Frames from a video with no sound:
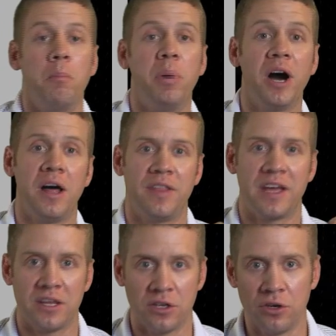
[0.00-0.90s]
But
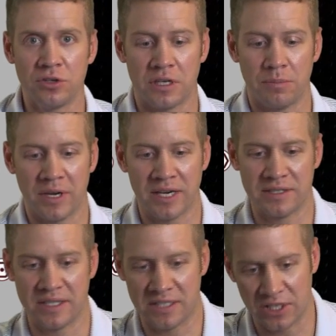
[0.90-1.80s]
they use it
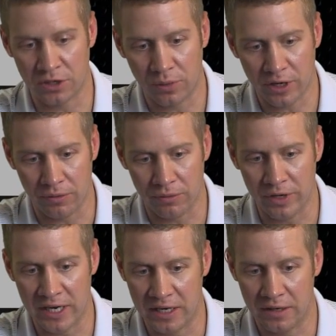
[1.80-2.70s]
because they still want to
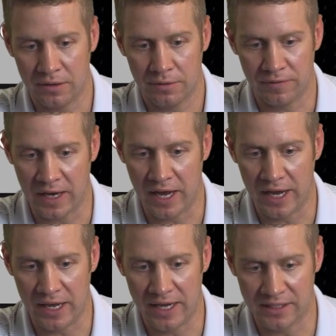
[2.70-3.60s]
read
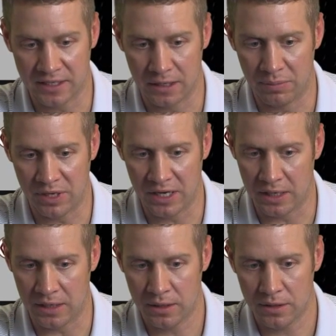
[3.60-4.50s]
via
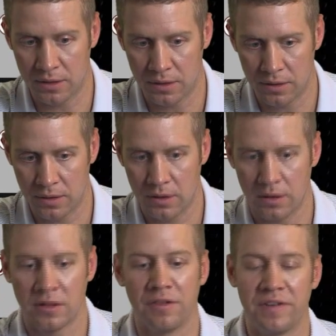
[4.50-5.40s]
SNMP
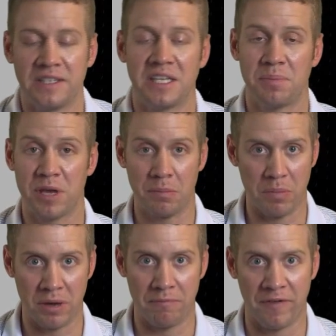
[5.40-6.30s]
the VTP
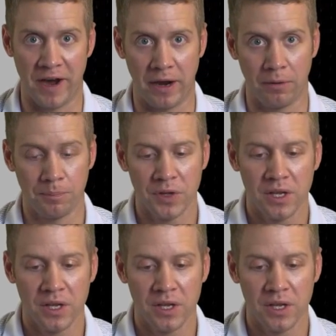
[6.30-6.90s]
MIB file.